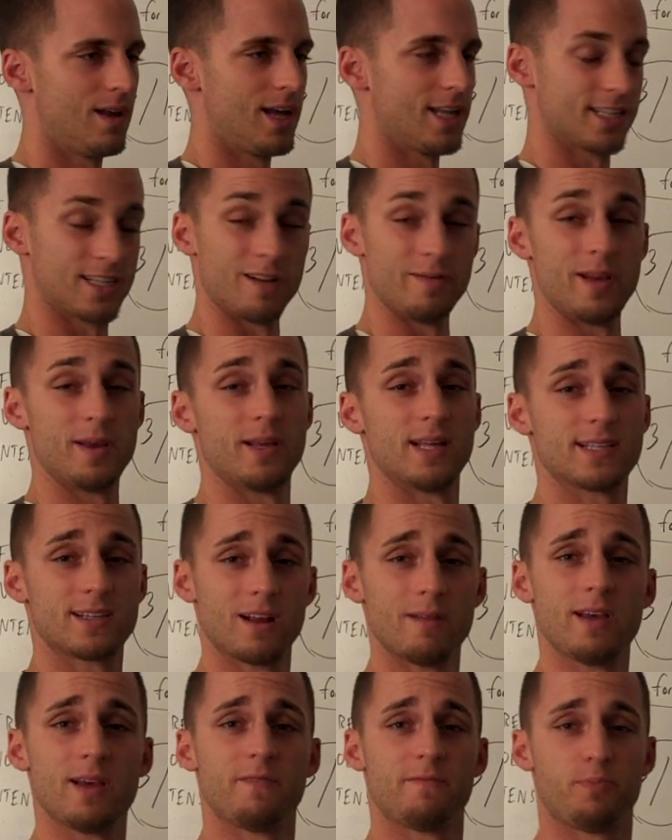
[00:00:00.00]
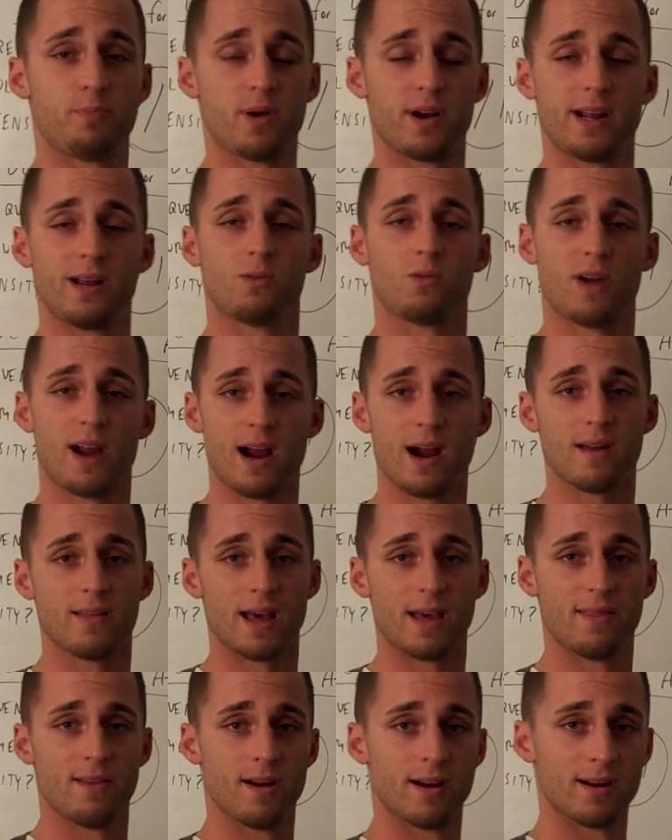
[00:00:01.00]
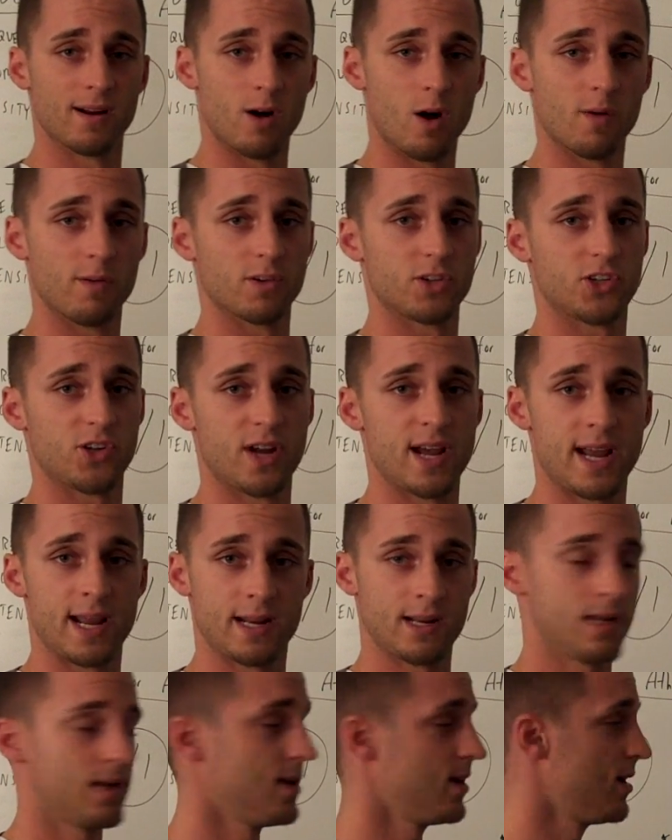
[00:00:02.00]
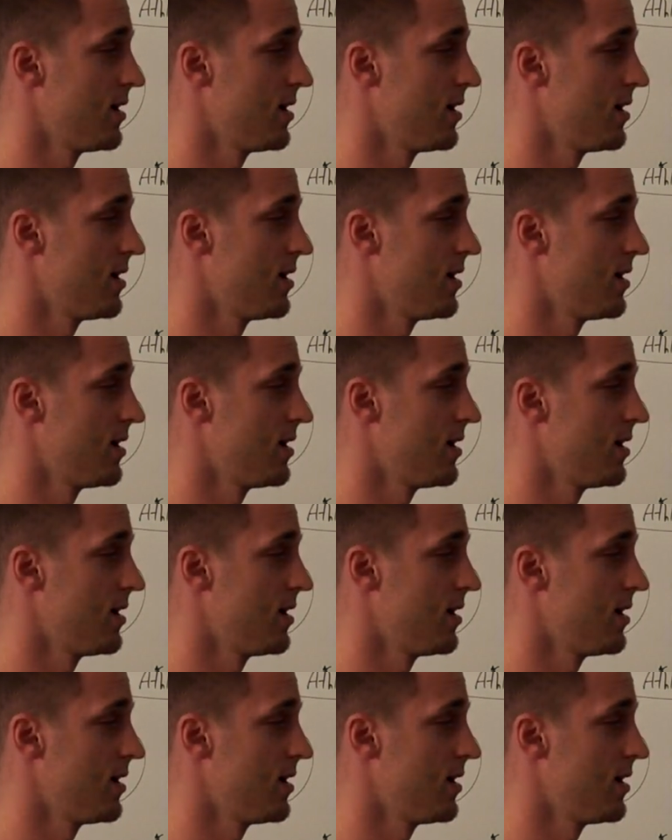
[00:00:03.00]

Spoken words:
It's gonna be pretty rare that they're gonna overtrain,